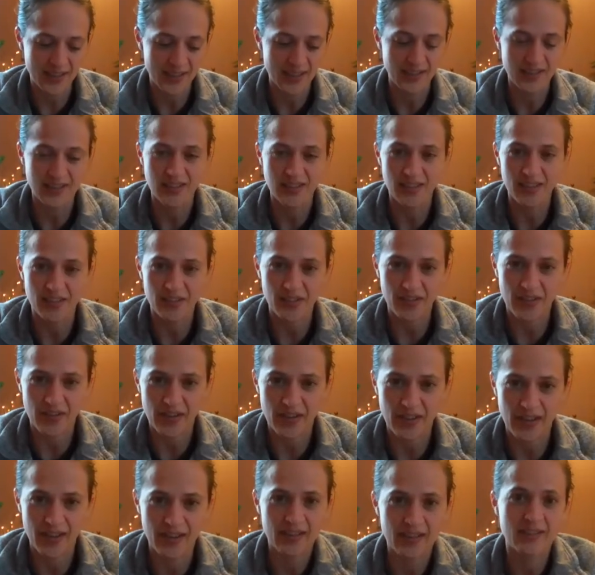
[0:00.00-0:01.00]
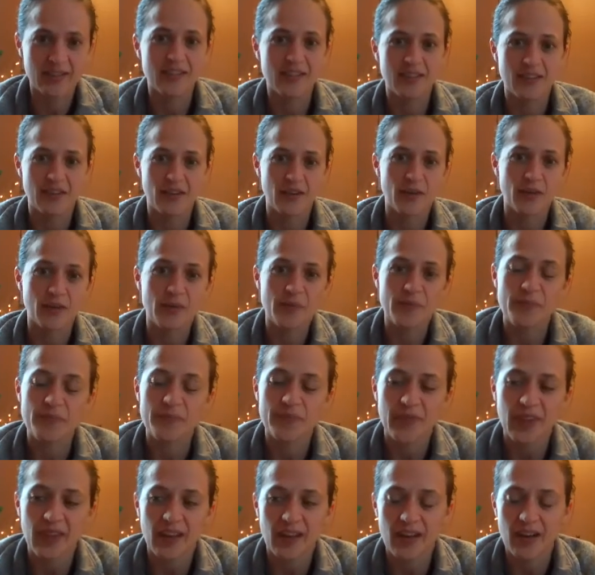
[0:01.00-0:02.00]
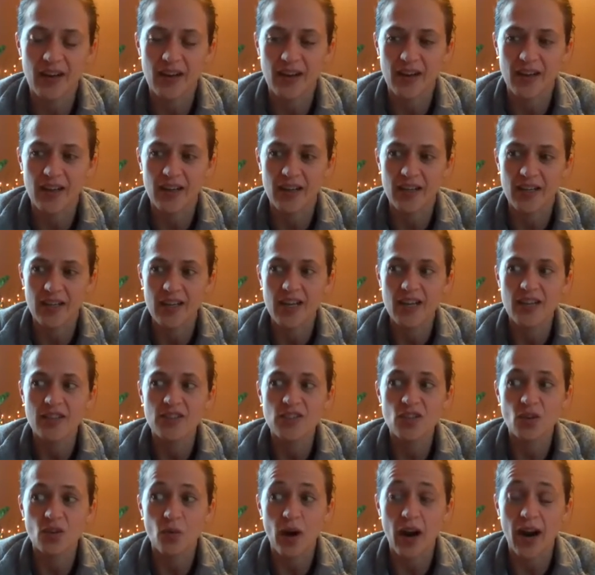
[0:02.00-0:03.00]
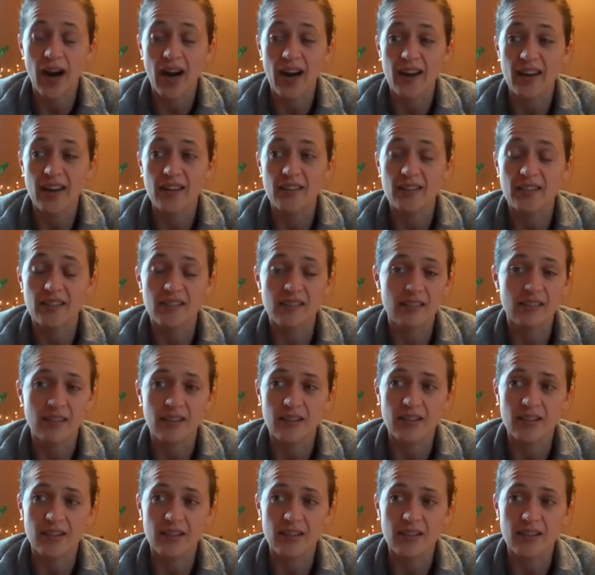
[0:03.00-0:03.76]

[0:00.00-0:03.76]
distance learning. Uh, so I